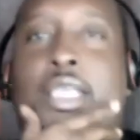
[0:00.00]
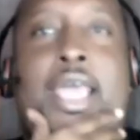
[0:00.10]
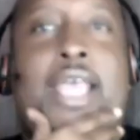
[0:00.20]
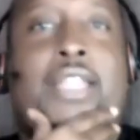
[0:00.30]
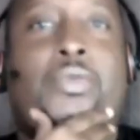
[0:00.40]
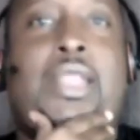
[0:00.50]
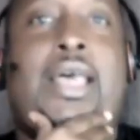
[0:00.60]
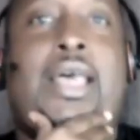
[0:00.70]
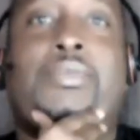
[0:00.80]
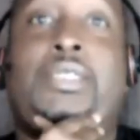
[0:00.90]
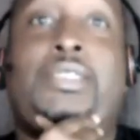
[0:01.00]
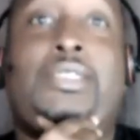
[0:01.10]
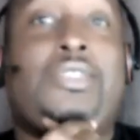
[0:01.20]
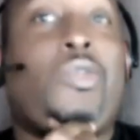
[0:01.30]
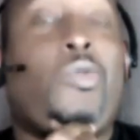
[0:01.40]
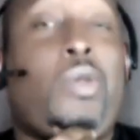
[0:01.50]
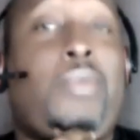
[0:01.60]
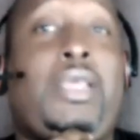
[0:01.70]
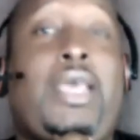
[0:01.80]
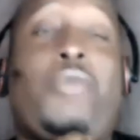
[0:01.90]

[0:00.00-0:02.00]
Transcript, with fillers: Yet I had to realize, man, she's just a woman.